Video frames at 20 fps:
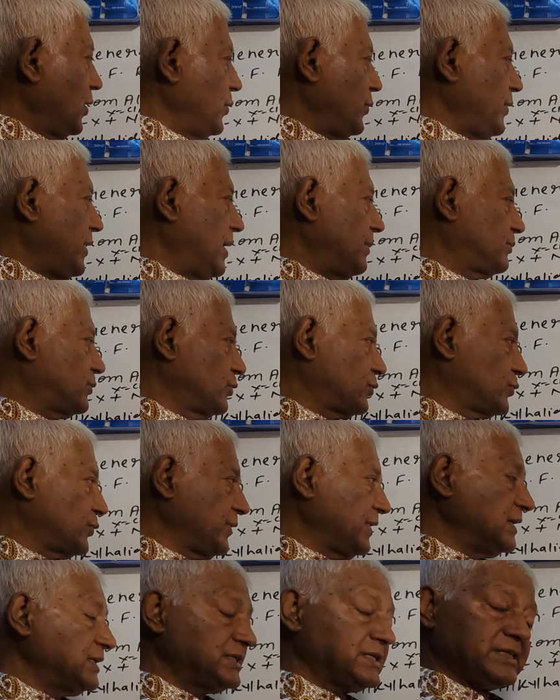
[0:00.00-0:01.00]
We have to do
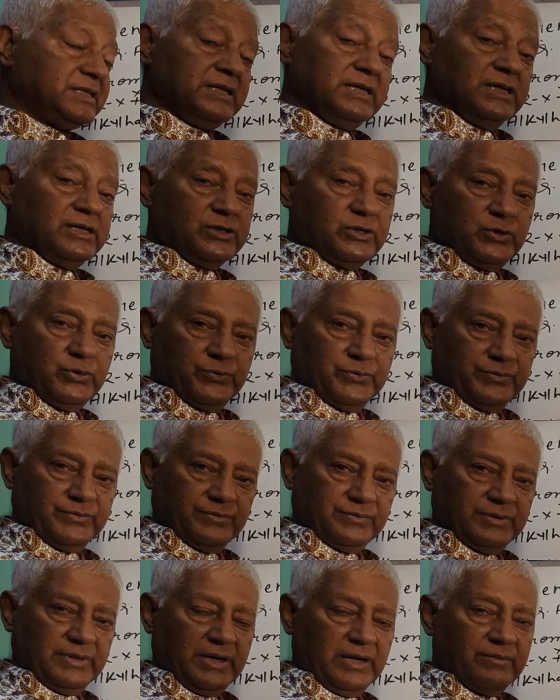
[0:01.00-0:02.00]
in sealed tube,
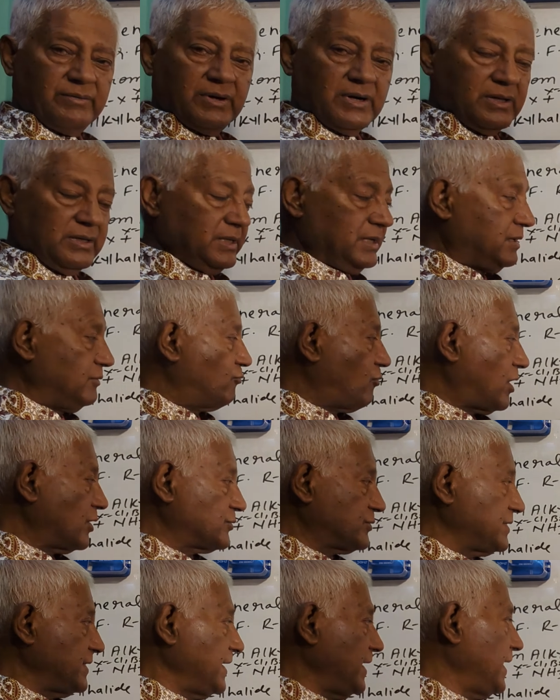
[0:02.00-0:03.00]
never in
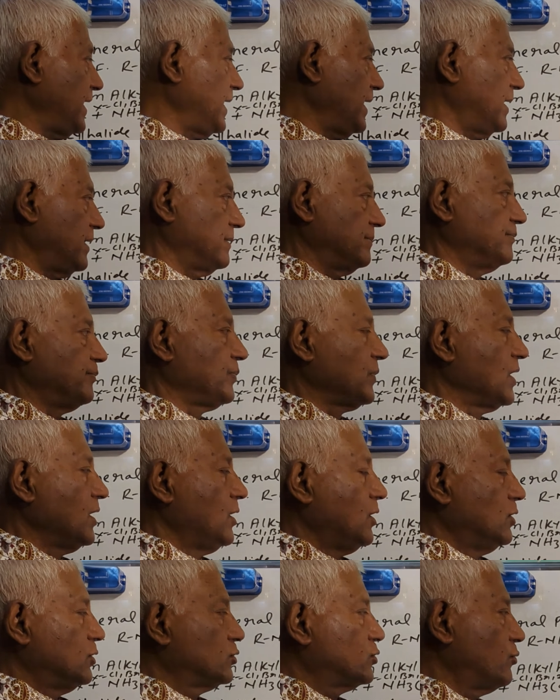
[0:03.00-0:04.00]
what's air.
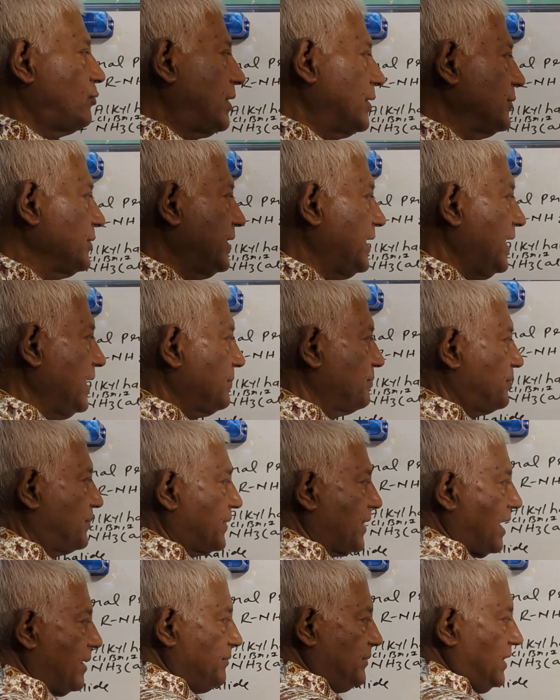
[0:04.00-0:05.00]
So what we get?
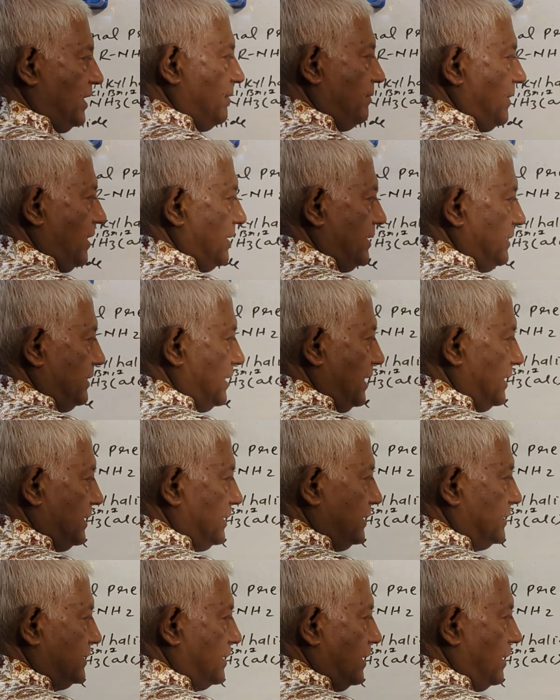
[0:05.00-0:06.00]
Primary amine. That
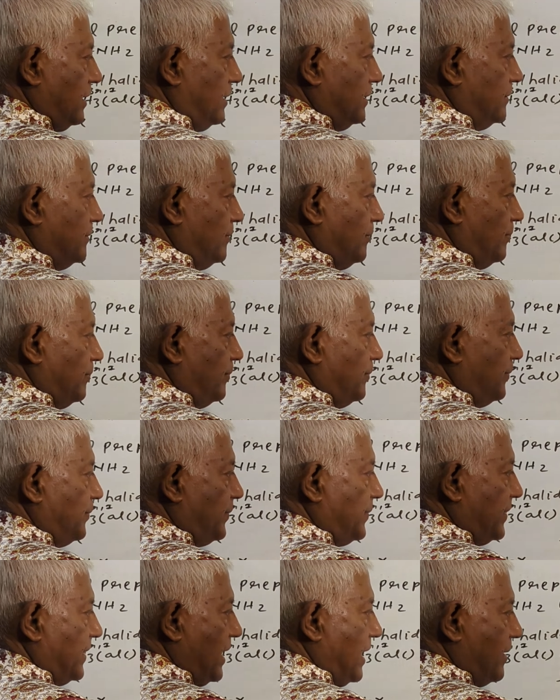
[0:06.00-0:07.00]
is the
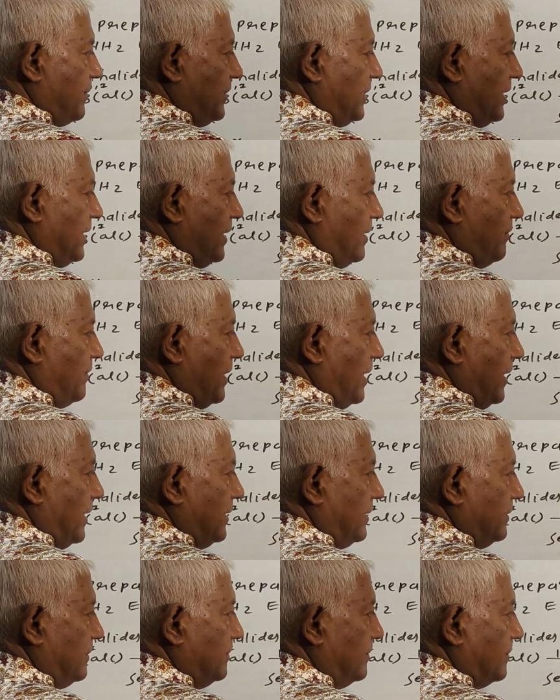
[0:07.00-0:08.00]
primary
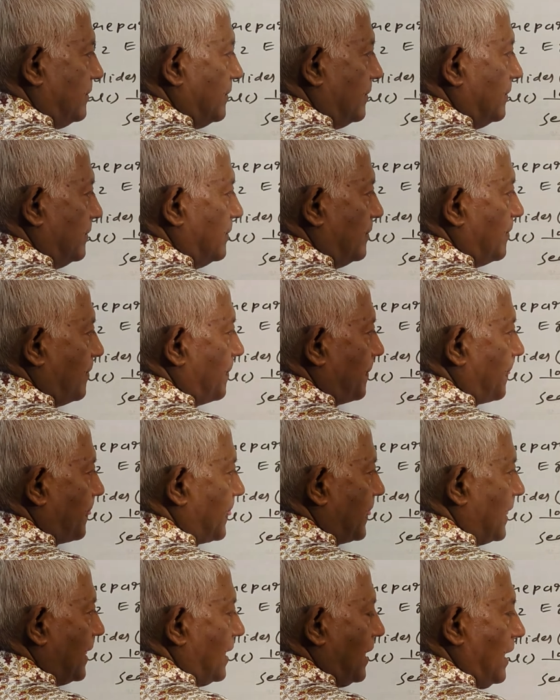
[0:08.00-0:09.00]
amine.
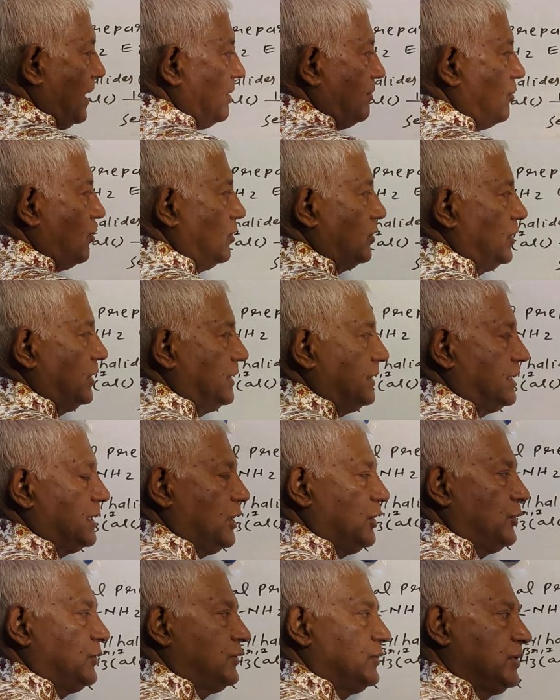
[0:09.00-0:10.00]
I have already
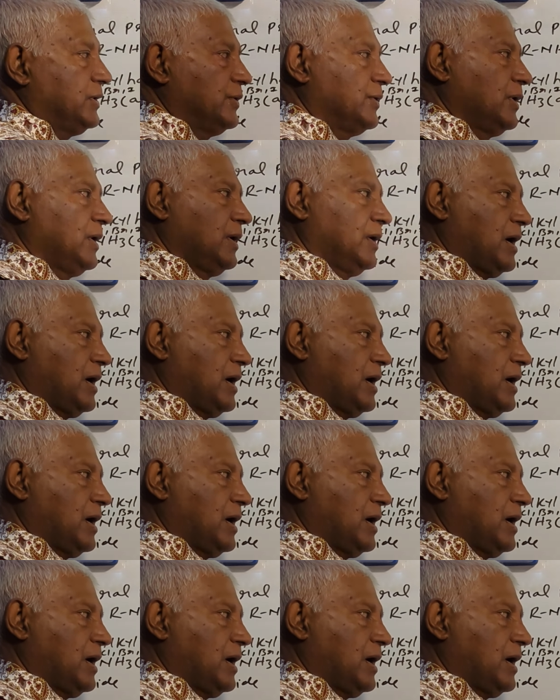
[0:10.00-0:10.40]
taken to you.